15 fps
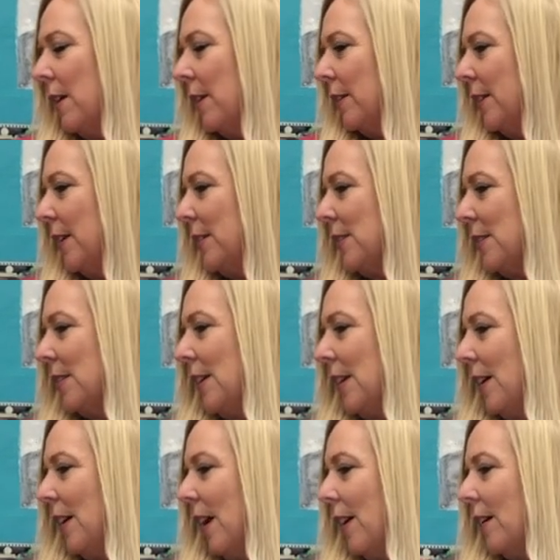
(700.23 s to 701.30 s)
Let's see.
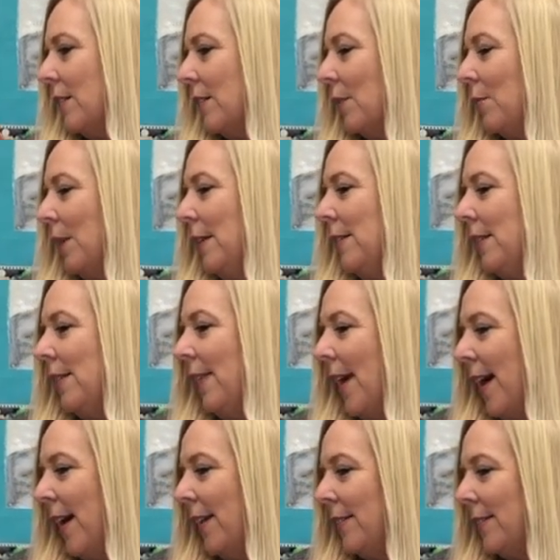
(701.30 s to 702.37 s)
So we did
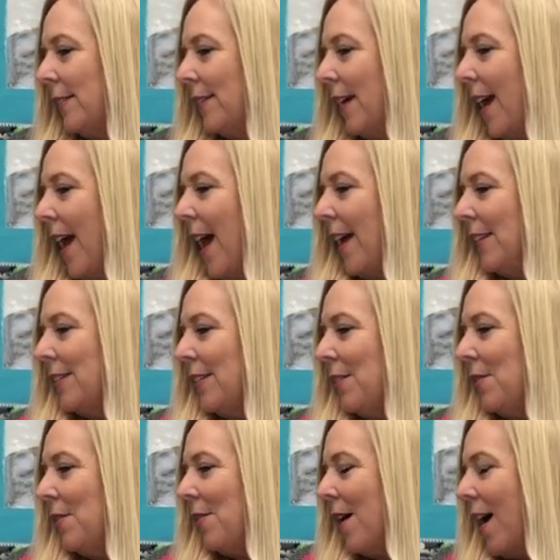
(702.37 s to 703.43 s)
that.
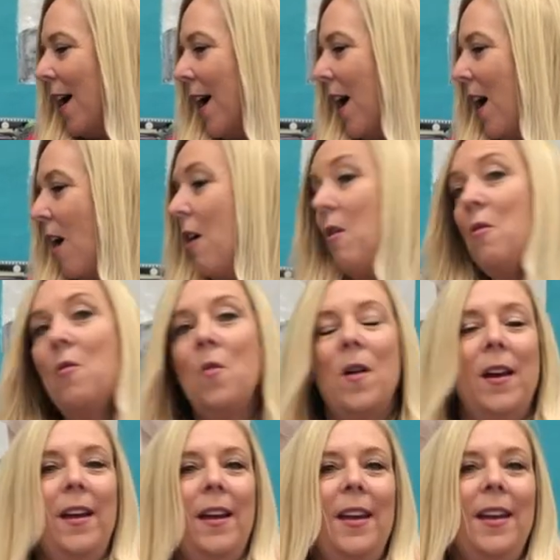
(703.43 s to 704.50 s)
So, oh,
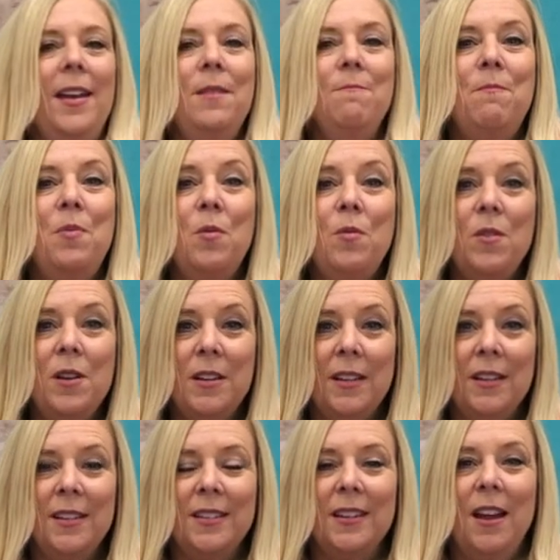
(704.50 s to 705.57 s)

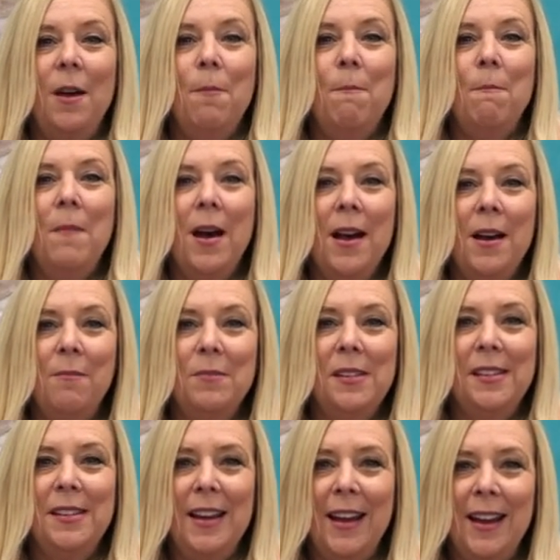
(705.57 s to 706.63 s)
important. Moms,
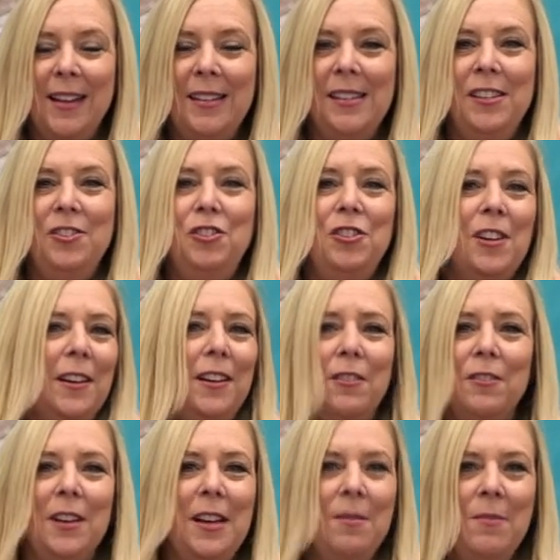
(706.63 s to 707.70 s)
dads, check your
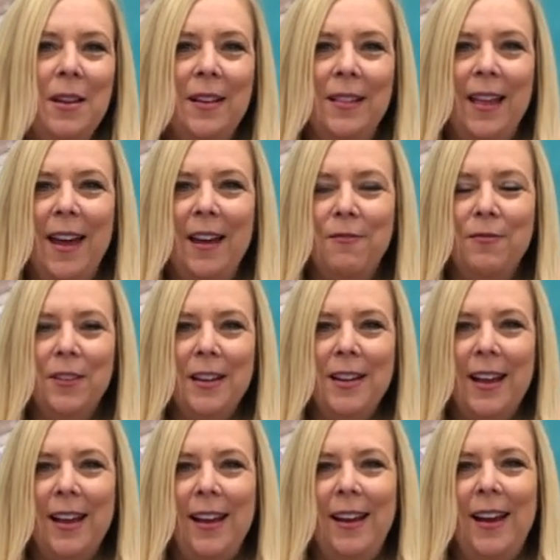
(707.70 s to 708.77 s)
email every
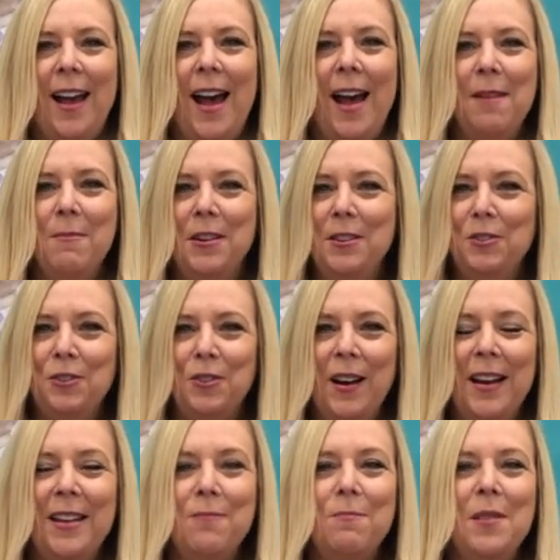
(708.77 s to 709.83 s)
day. I'm going to try
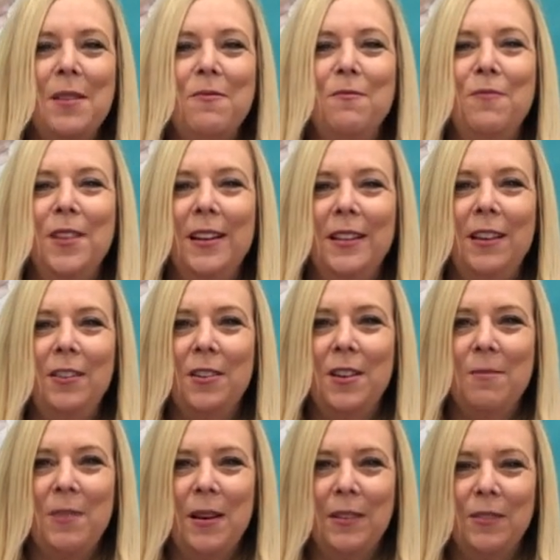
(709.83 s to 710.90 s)
to be really good
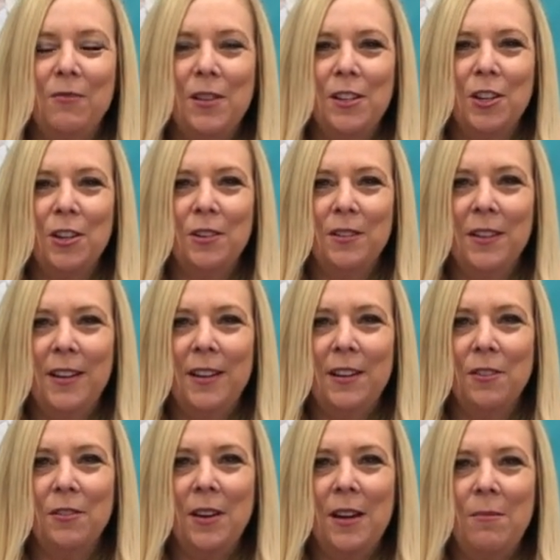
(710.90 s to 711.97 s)
about returning
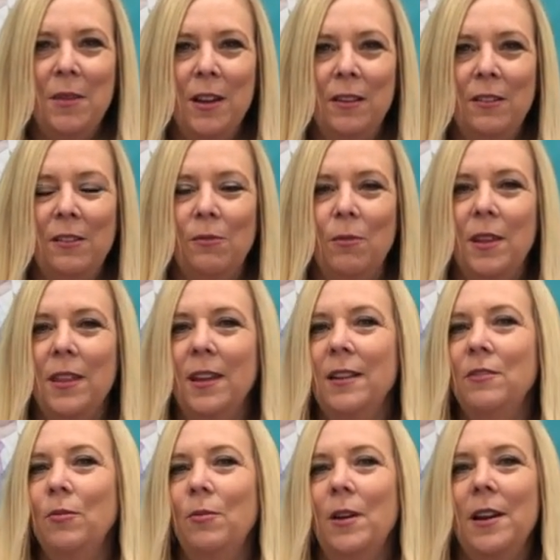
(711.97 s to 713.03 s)
your emails within
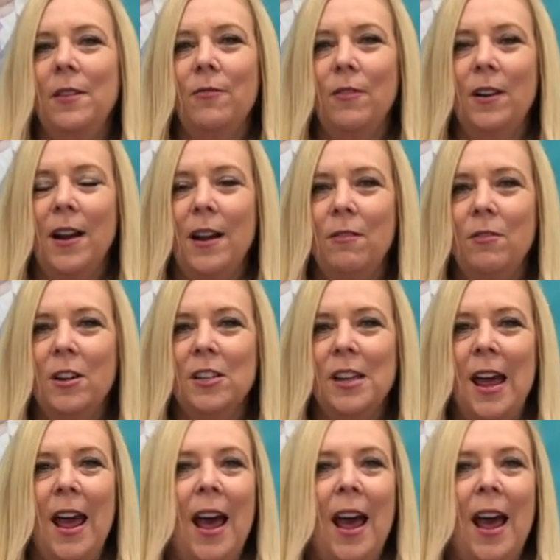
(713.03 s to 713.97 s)
24 hours.